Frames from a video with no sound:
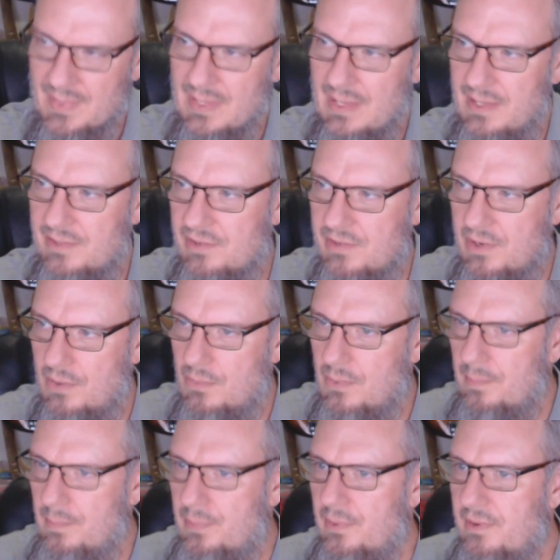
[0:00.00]
Let's go
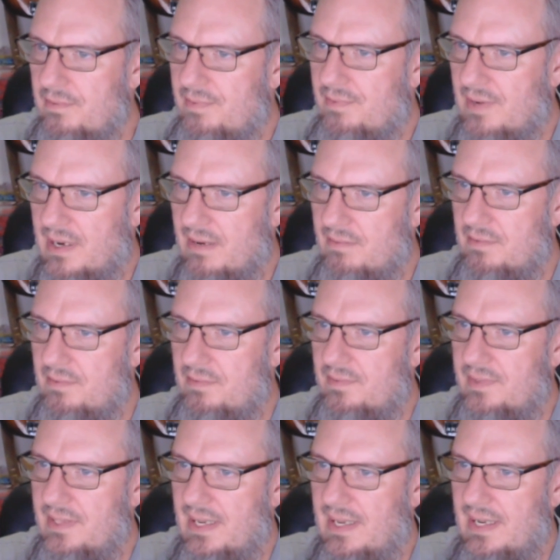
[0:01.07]
1.5 of
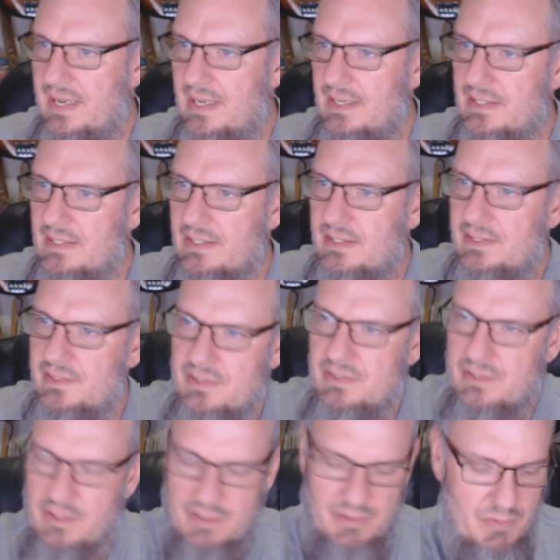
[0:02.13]
that. Let's
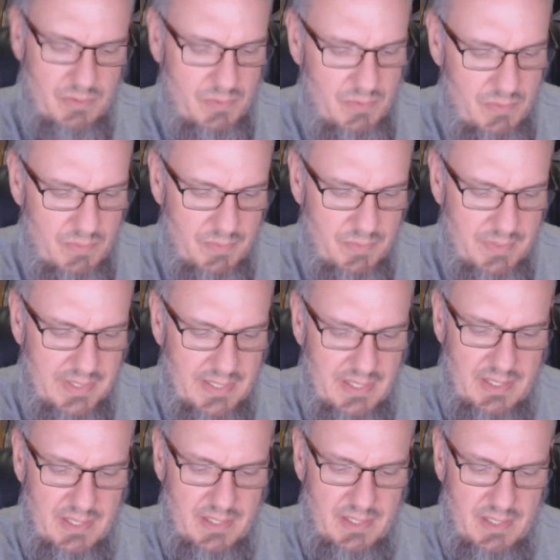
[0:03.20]
go
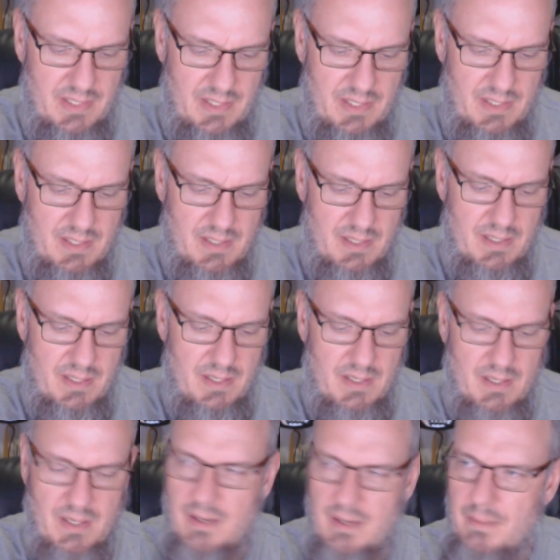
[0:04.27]
red
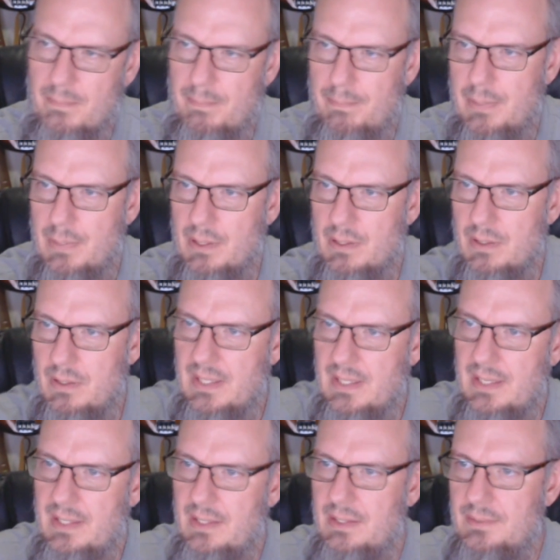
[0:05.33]
burley.